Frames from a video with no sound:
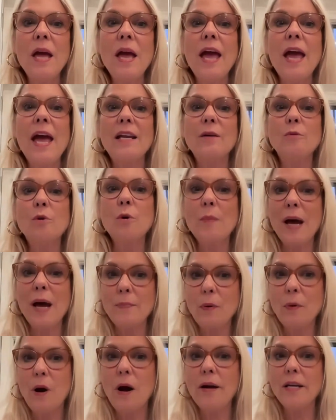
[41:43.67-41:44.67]
And will my
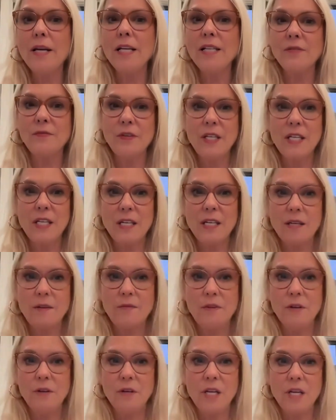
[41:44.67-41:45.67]
product fit any of
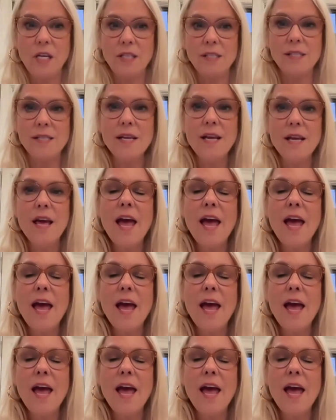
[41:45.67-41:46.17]
their needs?